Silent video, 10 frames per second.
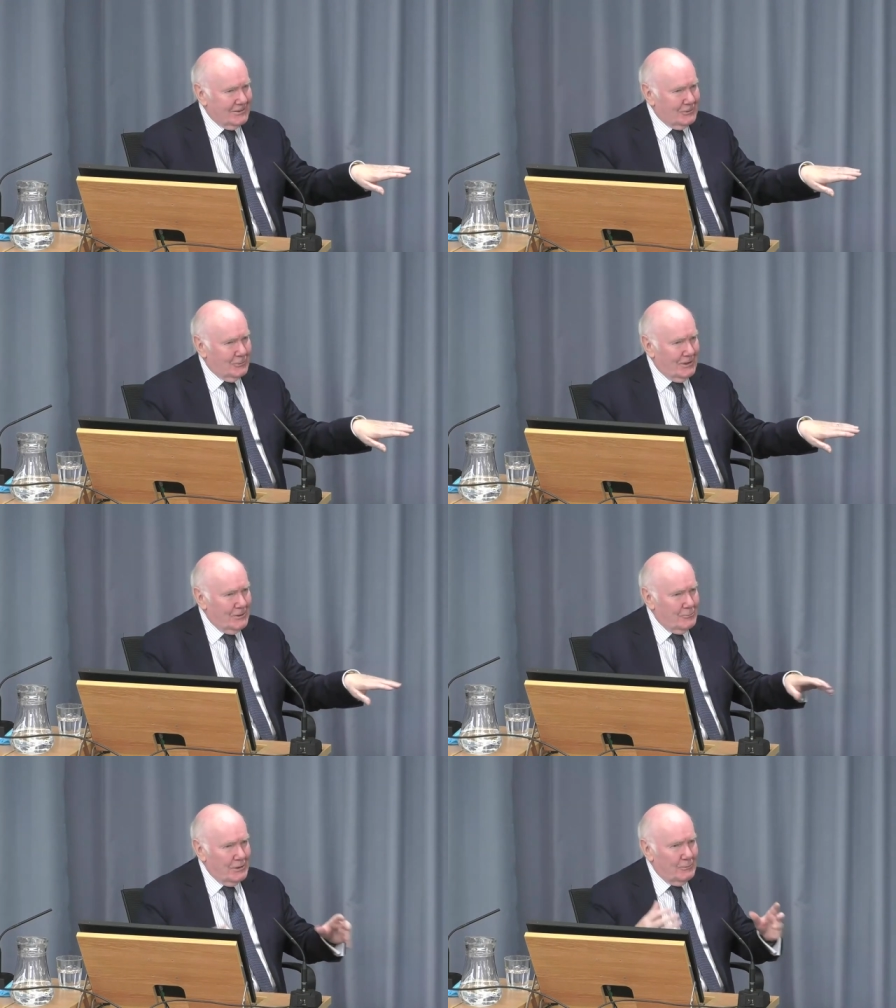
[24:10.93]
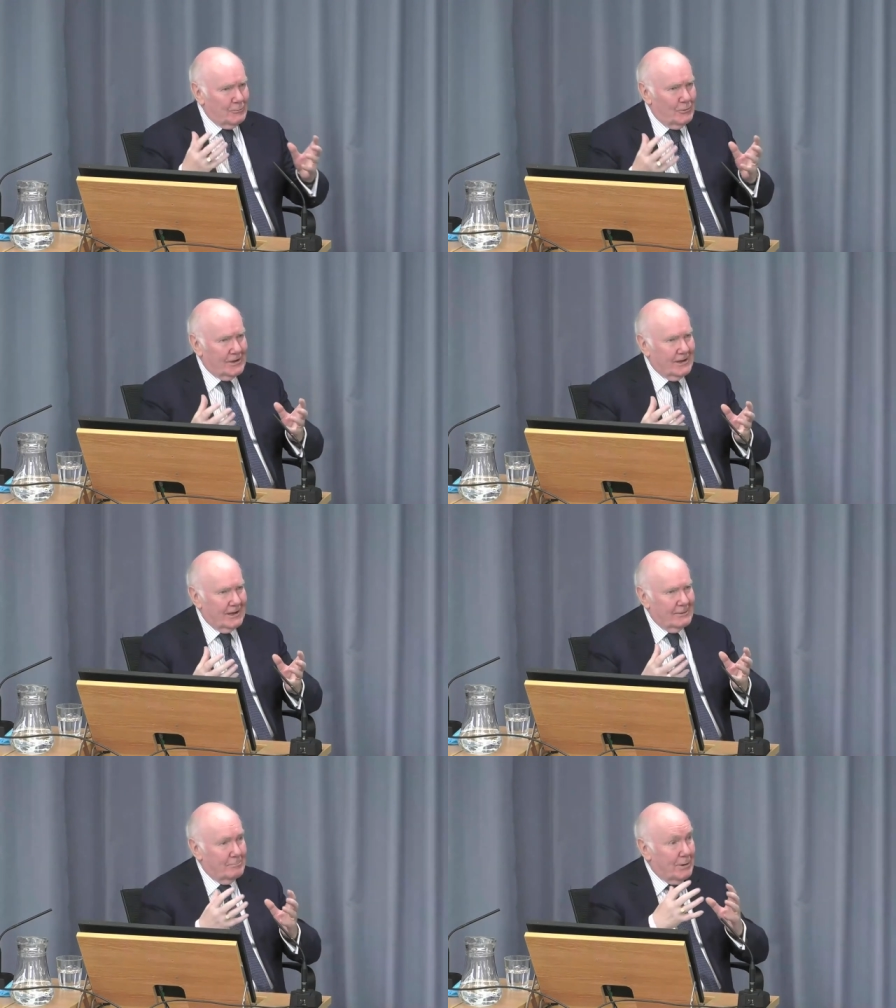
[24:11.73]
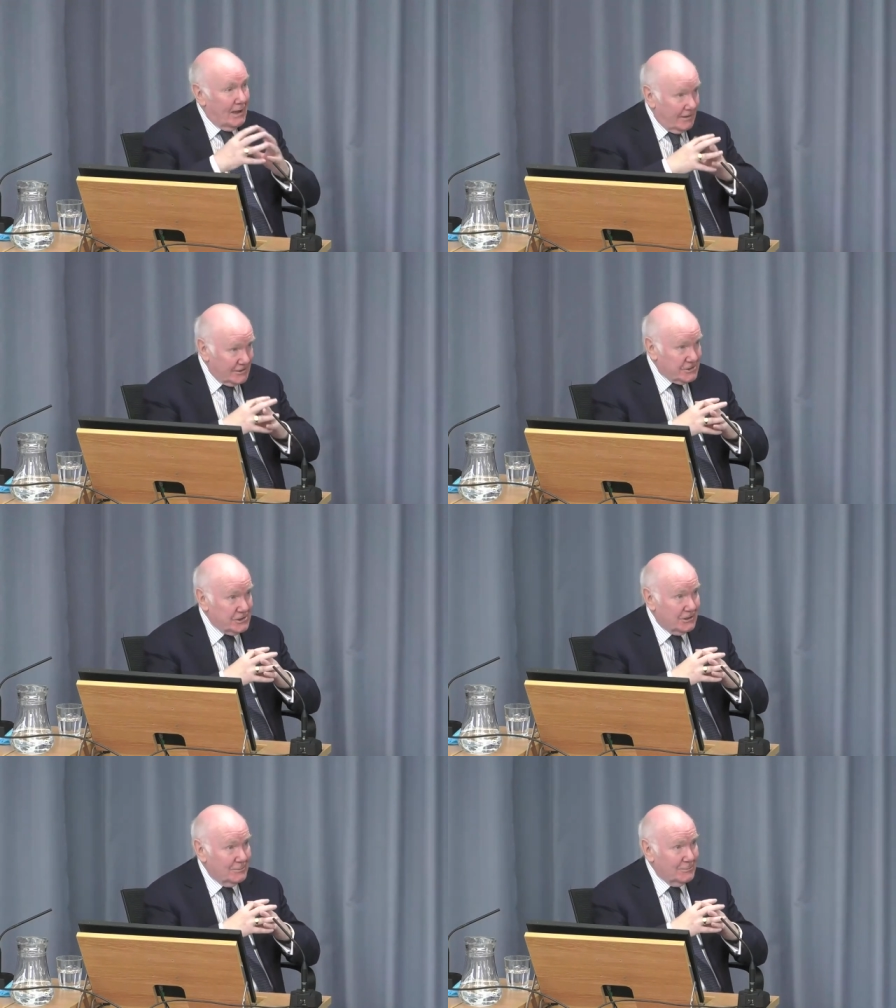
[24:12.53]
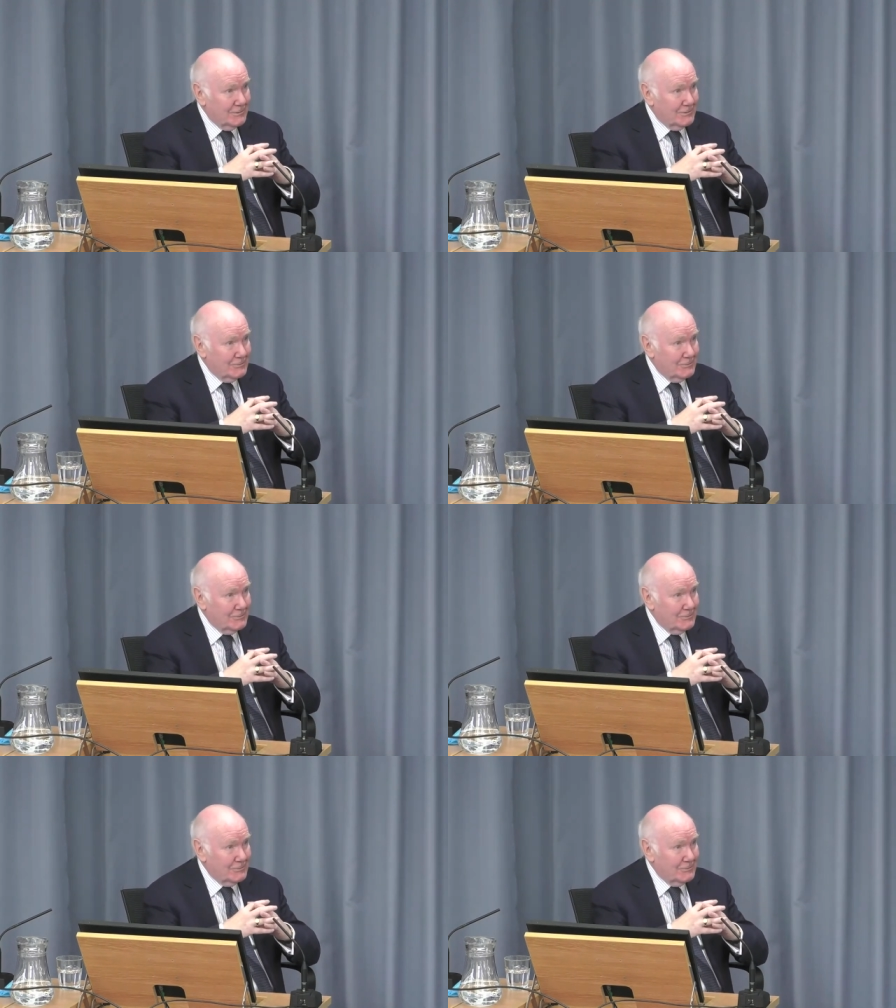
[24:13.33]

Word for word: that when we were working in partnership